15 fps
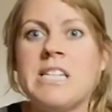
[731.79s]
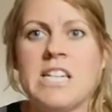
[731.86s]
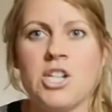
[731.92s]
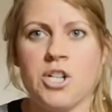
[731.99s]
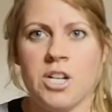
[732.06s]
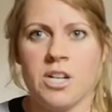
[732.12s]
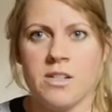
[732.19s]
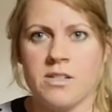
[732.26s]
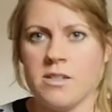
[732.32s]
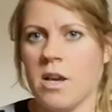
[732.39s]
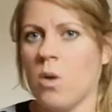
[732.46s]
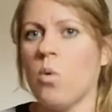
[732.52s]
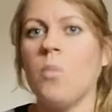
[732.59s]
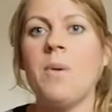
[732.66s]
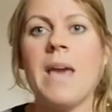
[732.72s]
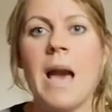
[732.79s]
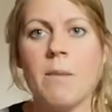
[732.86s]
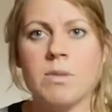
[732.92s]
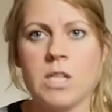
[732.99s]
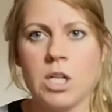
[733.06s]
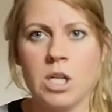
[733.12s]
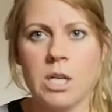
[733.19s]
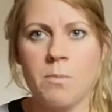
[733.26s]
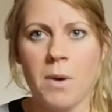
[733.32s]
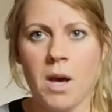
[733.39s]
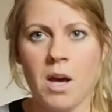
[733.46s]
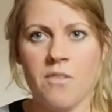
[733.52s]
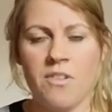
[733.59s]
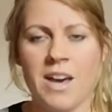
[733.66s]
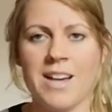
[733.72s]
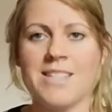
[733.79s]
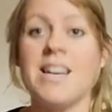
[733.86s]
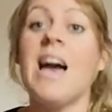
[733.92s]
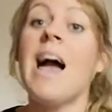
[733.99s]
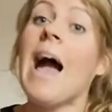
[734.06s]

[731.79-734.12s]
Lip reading: dishes will be absolutely perfect.